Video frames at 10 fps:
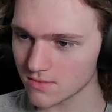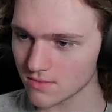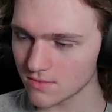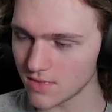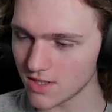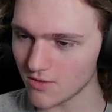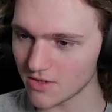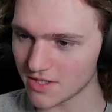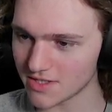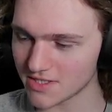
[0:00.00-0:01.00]
Me going to
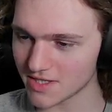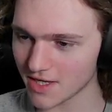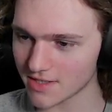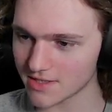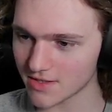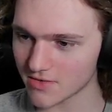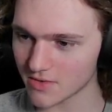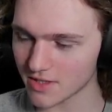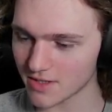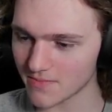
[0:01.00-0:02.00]
get snacks at
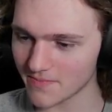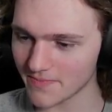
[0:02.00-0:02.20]
3 a.m.